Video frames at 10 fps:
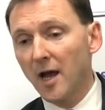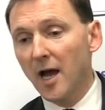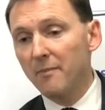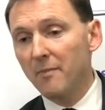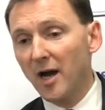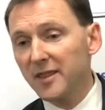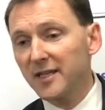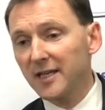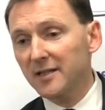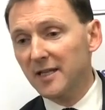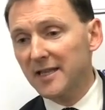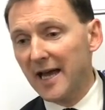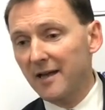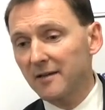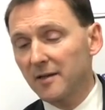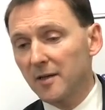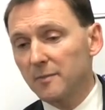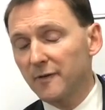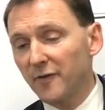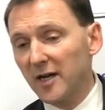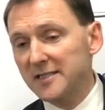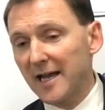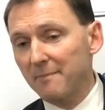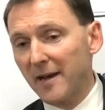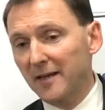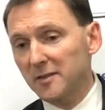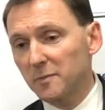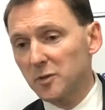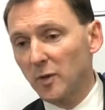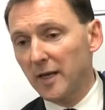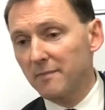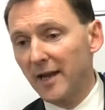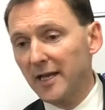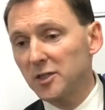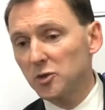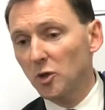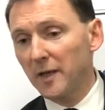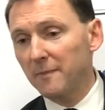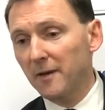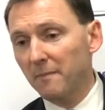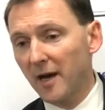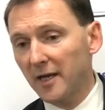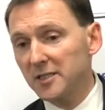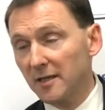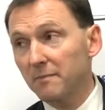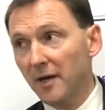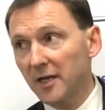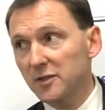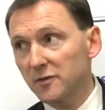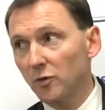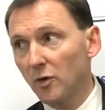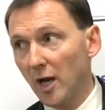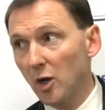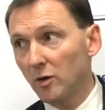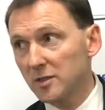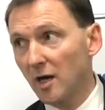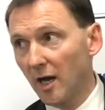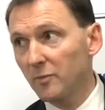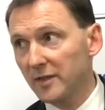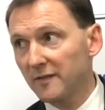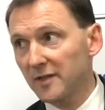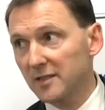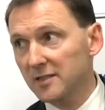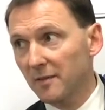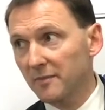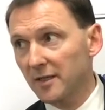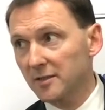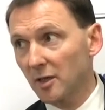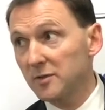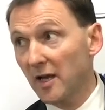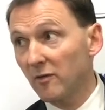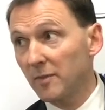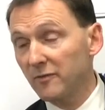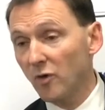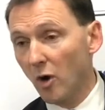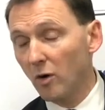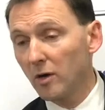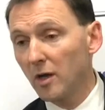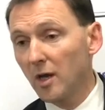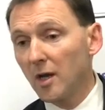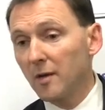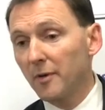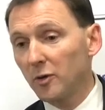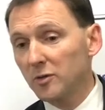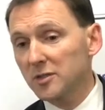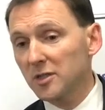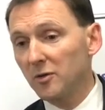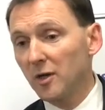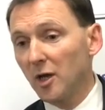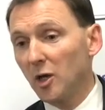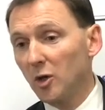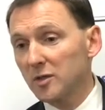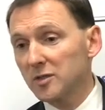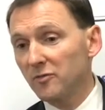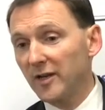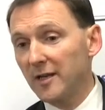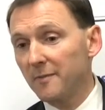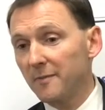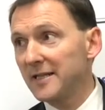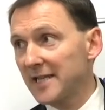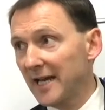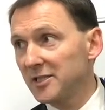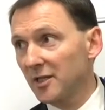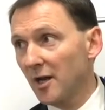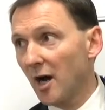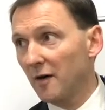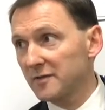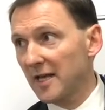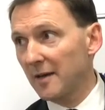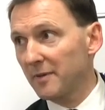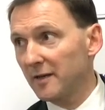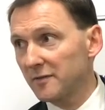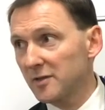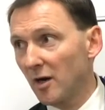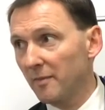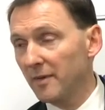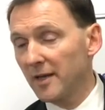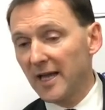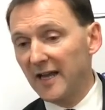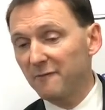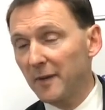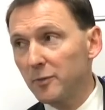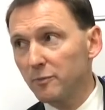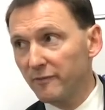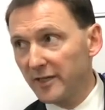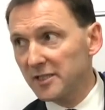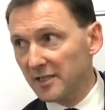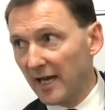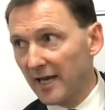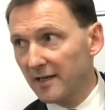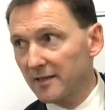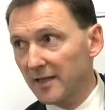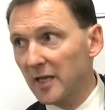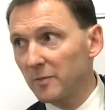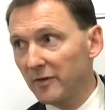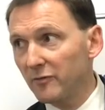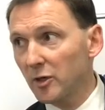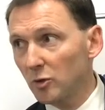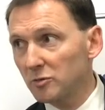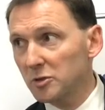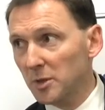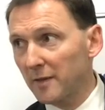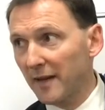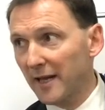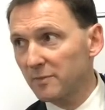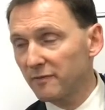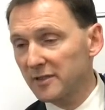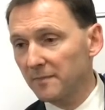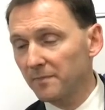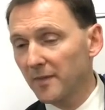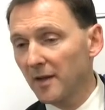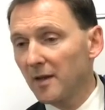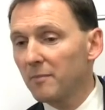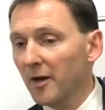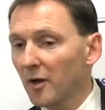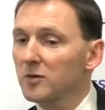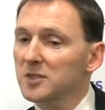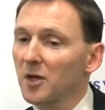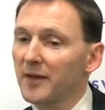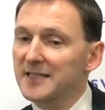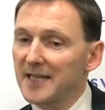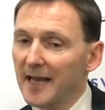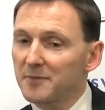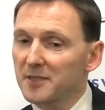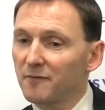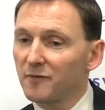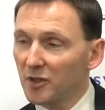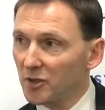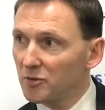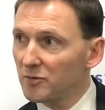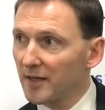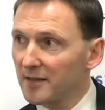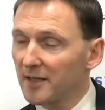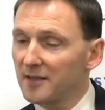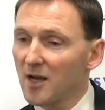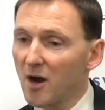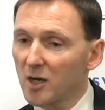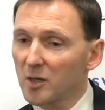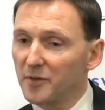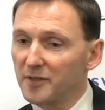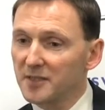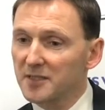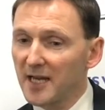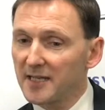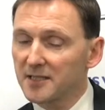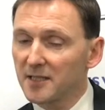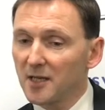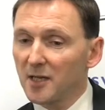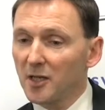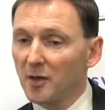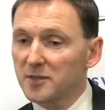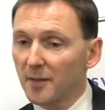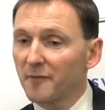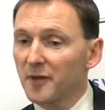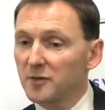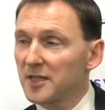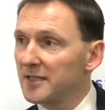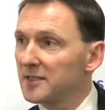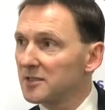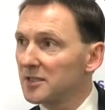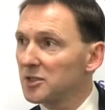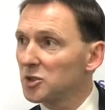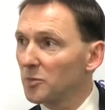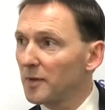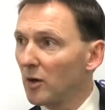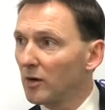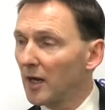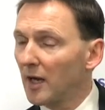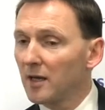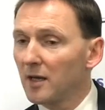Um, I think that that provides that balance between making sure people are punished and punished for a long time when they've done something so terribly wrong, but also looks at rehabilitation after that period of time. And if people breach that, they can be recalled straight back to prison. But I also accept the view and, and the argument that says, you know, some of those sentences should be longer.